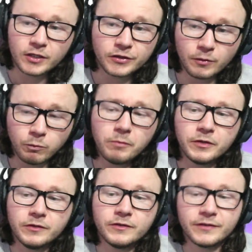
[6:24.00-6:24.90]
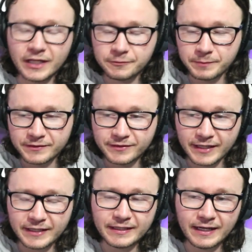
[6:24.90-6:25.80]
the woman that's been
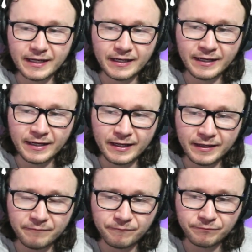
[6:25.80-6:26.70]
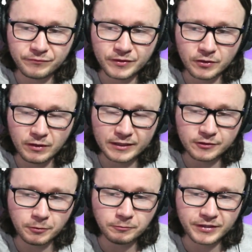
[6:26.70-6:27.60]
staying at,
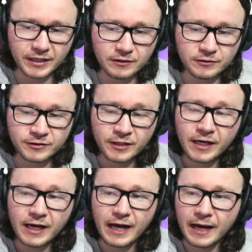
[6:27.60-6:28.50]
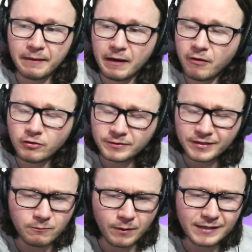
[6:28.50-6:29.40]
Hannah's mum's house, I was just
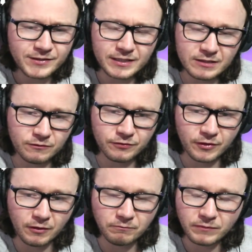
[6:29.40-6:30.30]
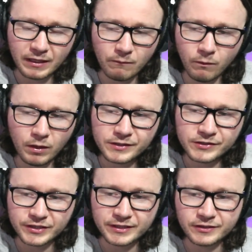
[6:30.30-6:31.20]
saying, where's she come from? Like, what is
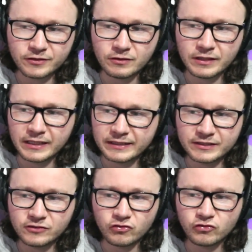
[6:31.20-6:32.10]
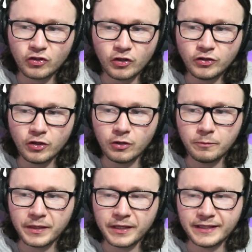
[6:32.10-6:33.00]
she? You know, like, she's just turned
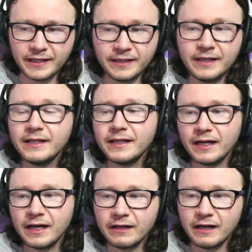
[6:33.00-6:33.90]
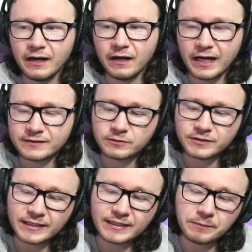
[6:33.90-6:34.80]
up, and then... as I was
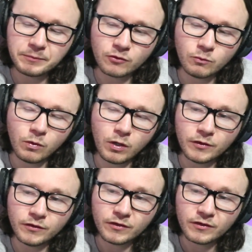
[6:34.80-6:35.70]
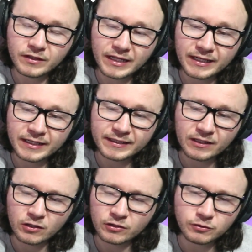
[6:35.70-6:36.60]
editing episode one, like,
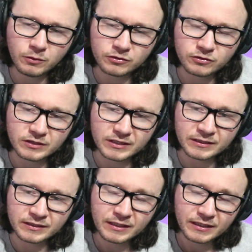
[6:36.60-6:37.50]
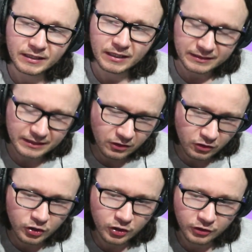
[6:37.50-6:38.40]
or two or something, I think I
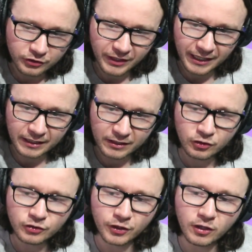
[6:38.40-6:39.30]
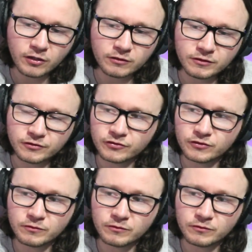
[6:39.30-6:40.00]
heard that her daughter has